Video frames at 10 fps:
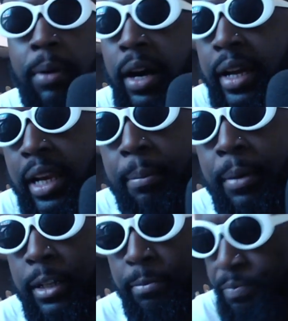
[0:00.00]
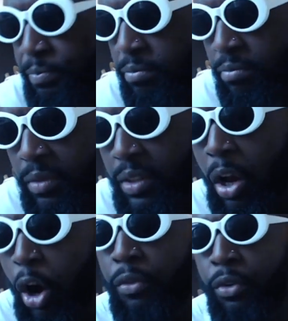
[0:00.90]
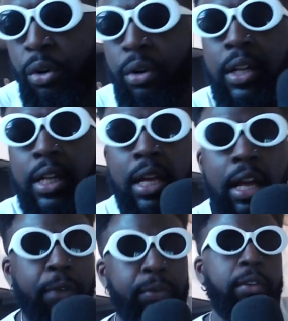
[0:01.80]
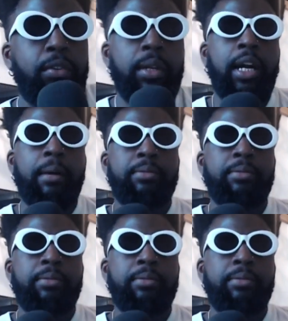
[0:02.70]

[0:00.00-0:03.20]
part in it, but overall, I think if you want to come